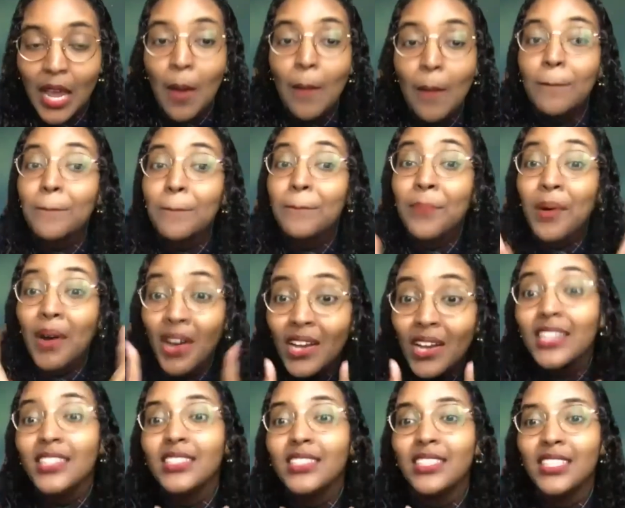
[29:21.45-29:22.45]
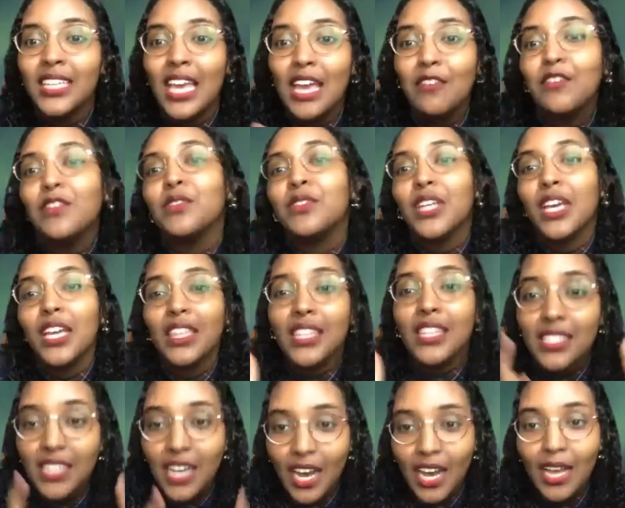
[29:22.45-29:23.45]
But if you take the
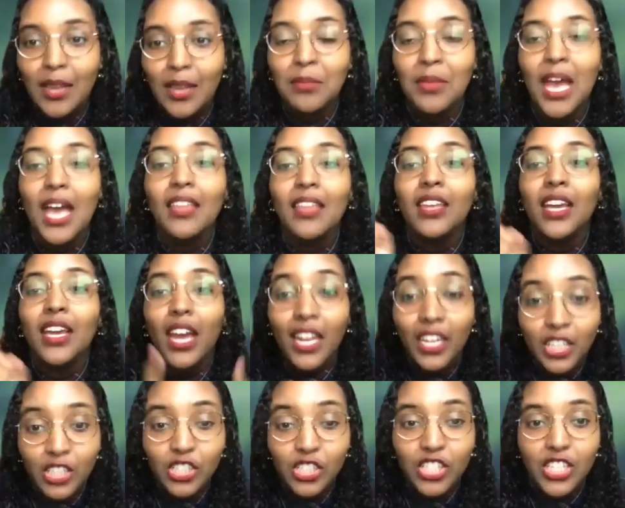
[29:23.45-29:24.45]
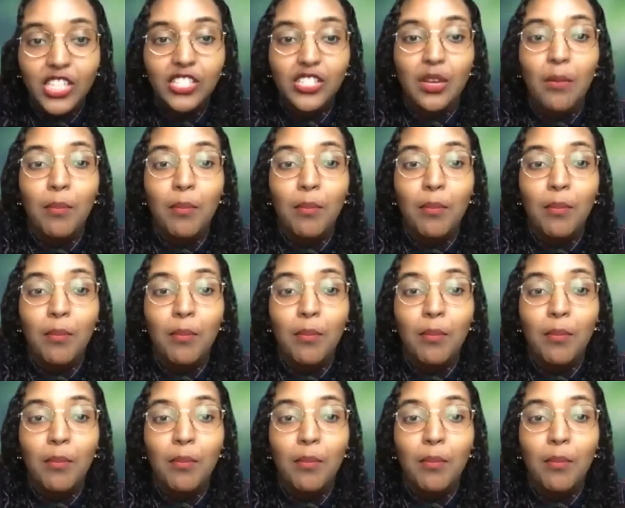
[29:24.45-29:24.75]
time and the energy to